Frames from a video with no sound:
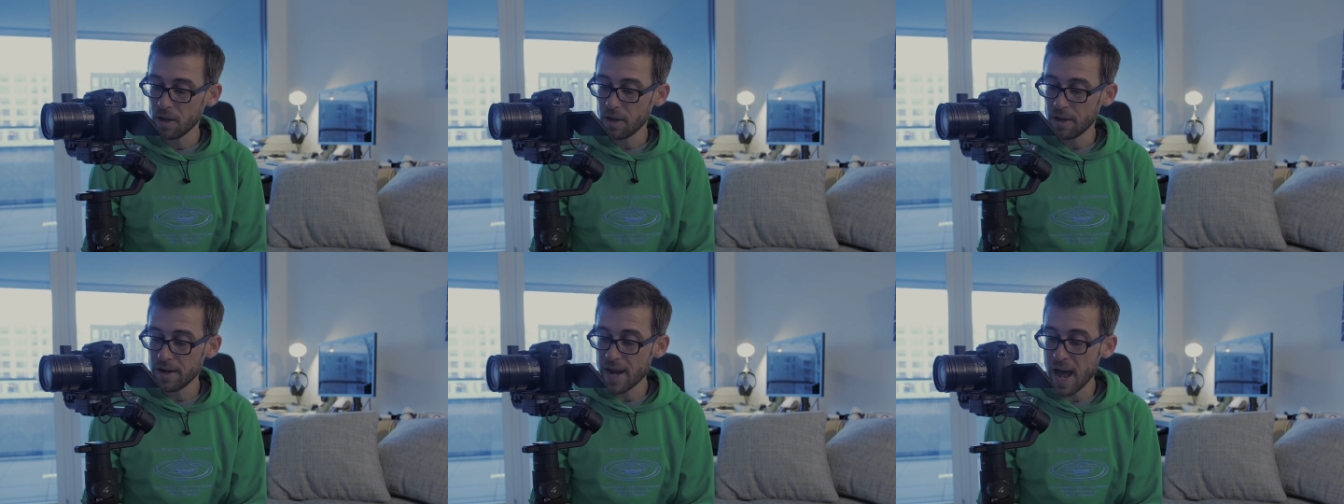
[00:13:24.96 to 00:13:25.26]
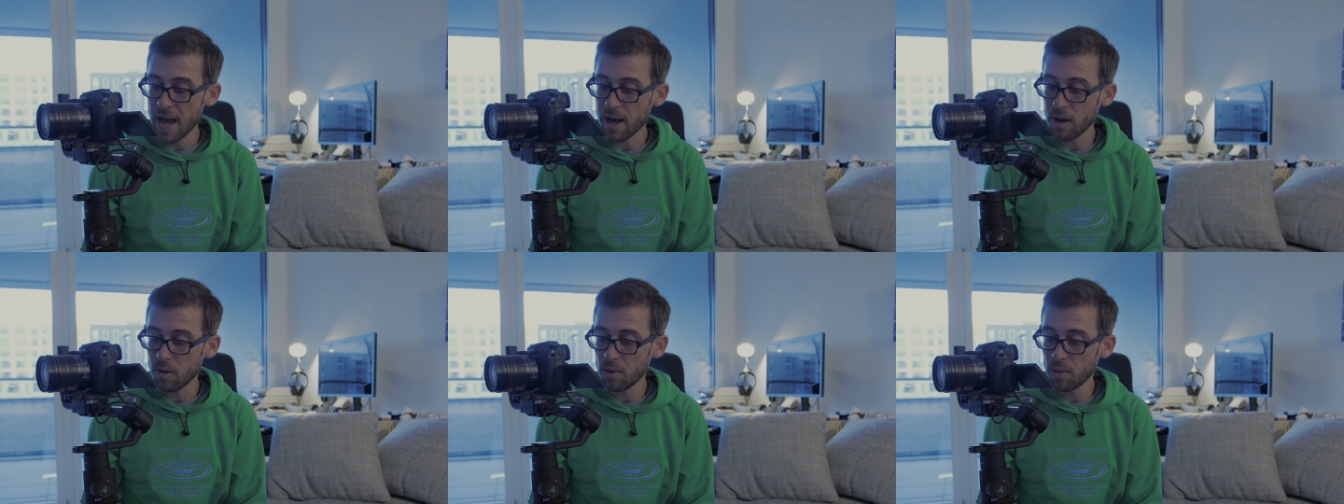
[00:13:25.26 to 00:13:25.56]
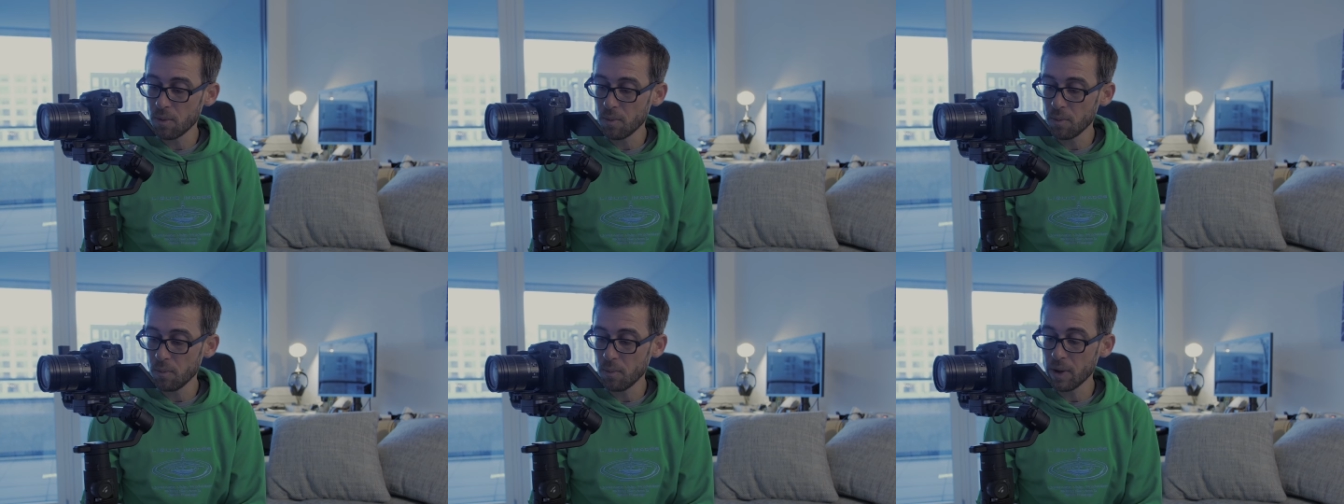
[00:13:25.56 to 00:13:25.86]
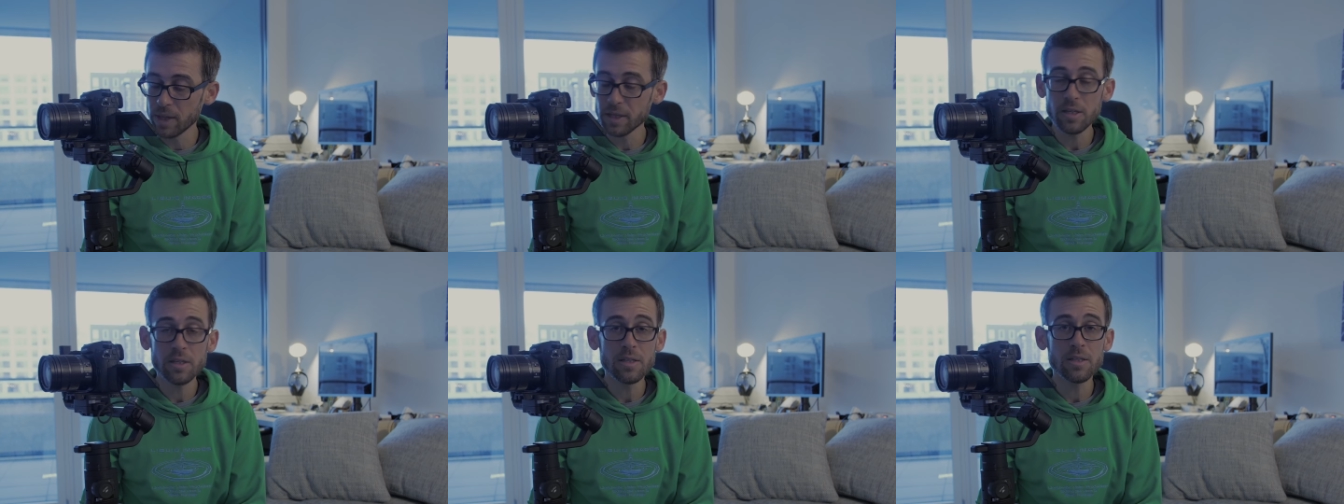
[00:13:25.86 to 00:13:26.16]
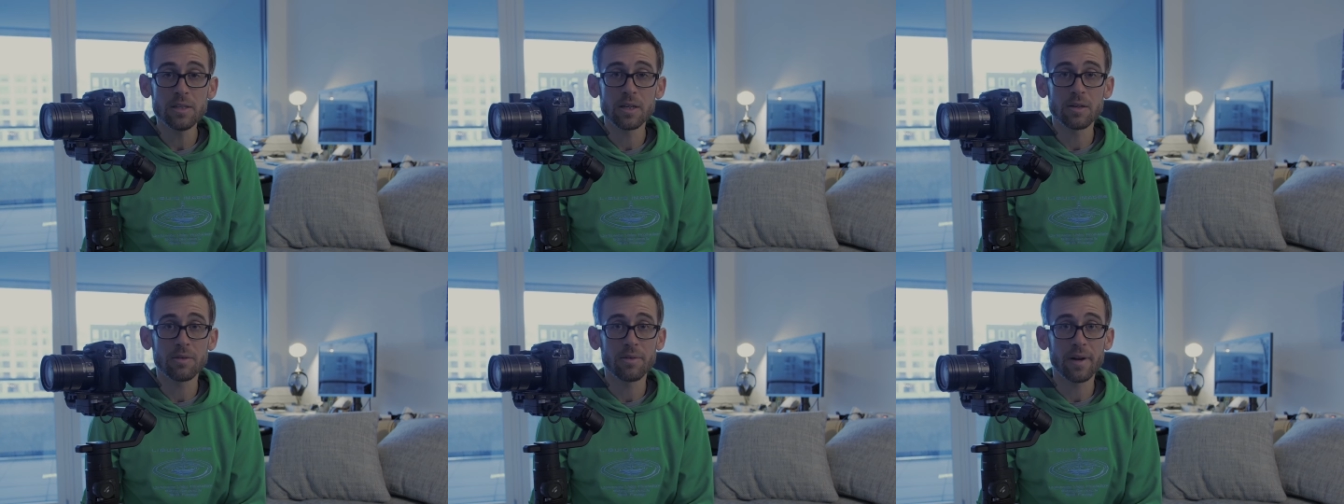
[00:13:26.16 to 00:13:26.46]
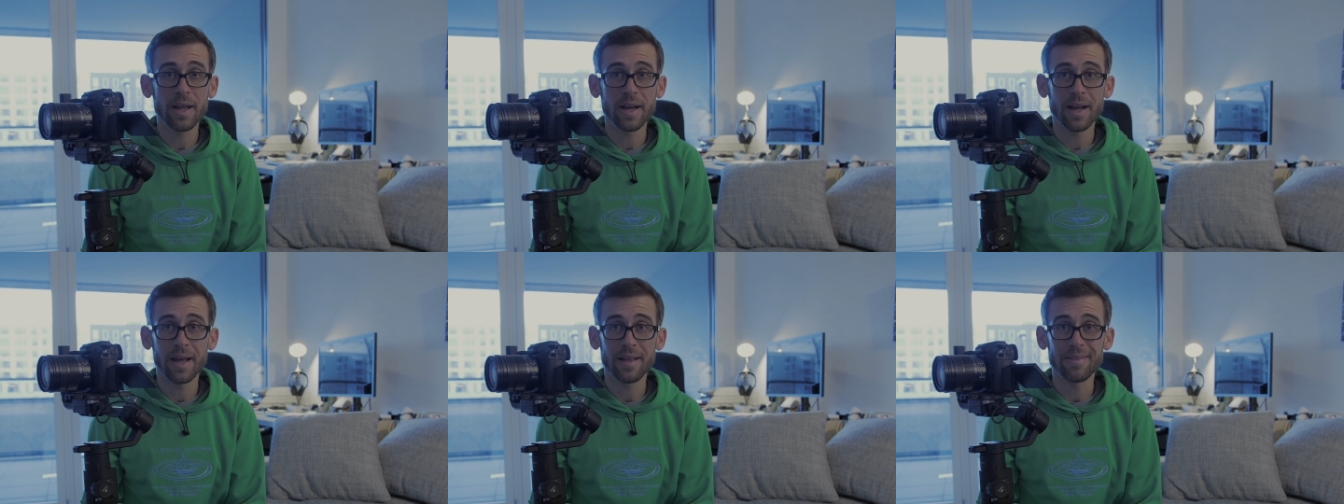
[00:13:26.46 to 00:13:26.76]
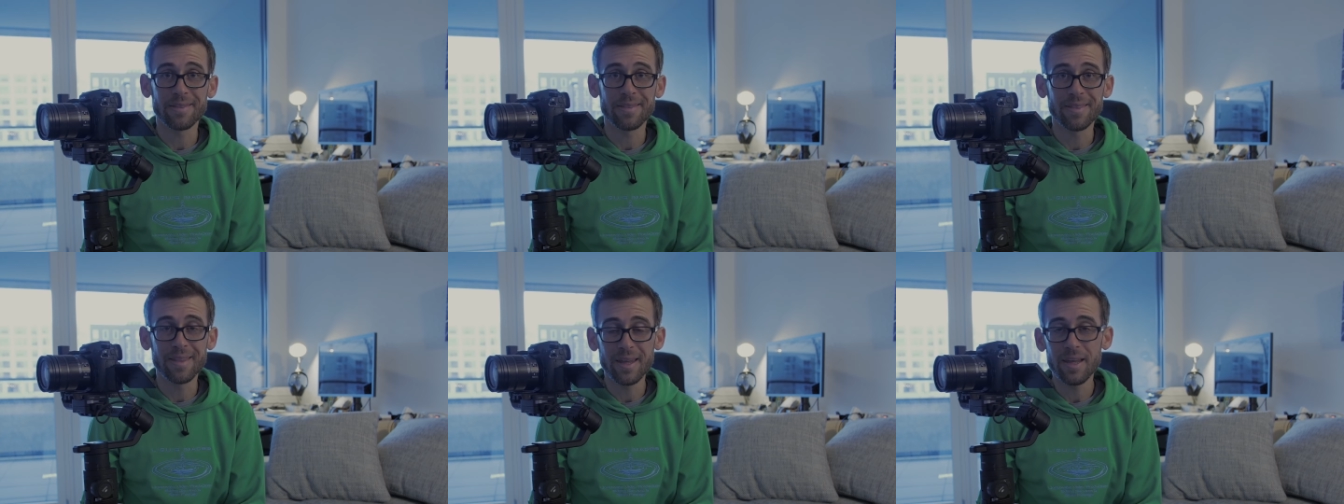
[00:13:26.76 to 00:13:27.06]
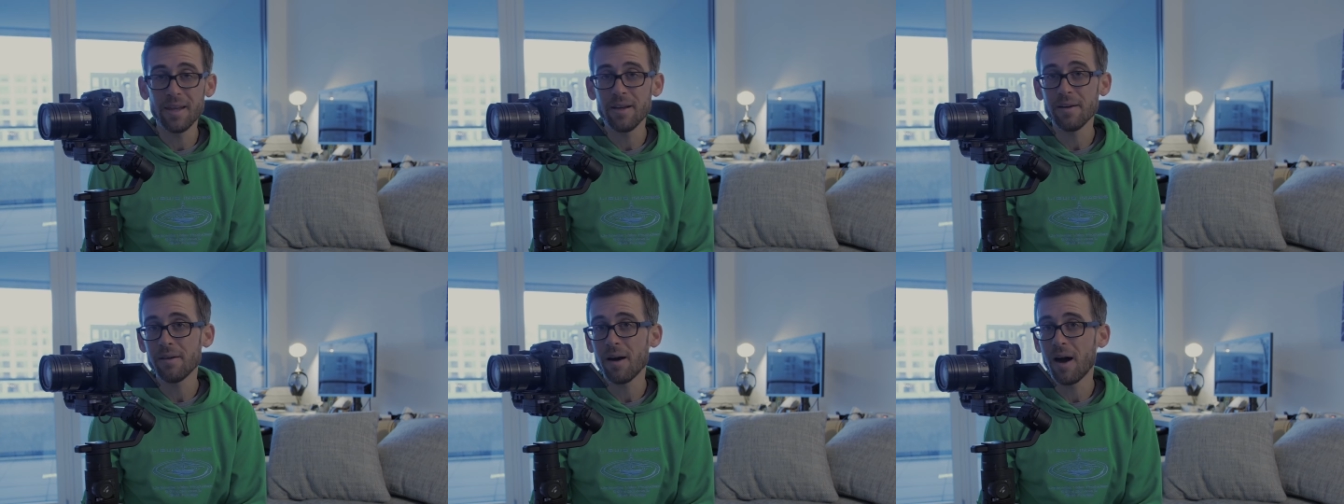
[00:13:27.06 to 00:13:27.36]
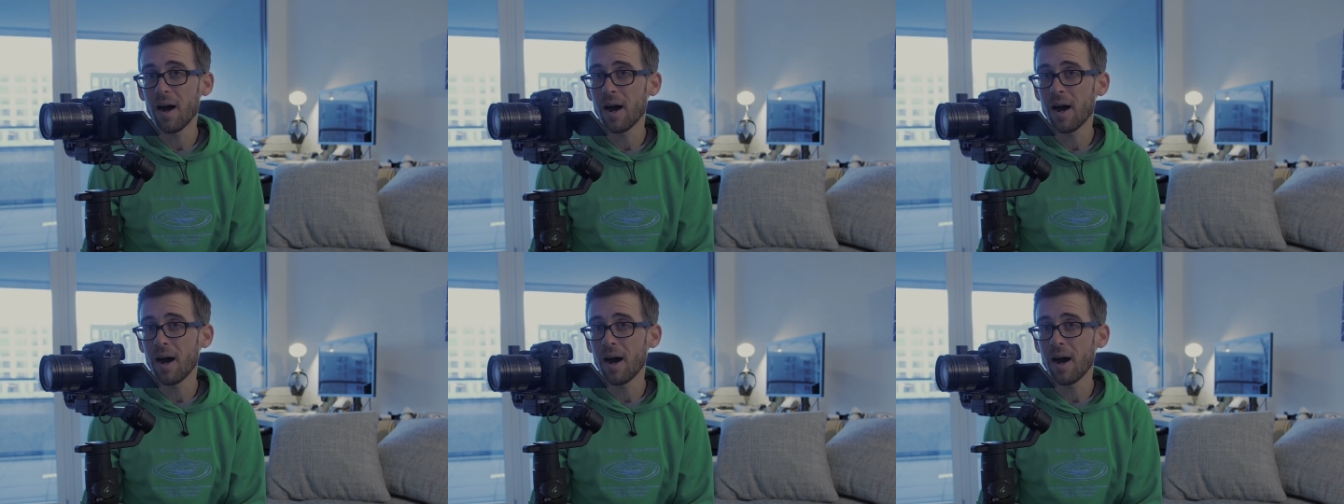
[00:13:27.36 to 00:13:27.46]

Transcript: Now, while this is a great idea,